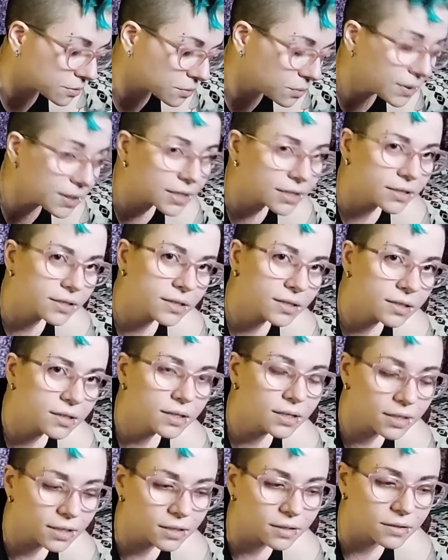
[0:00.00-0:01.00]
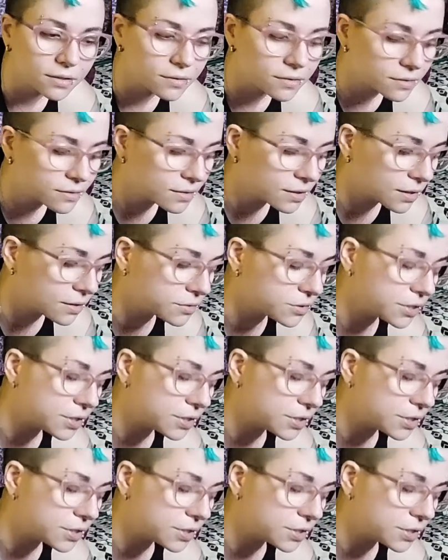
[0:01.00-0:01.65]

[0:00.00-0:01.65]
Quinn in L.J.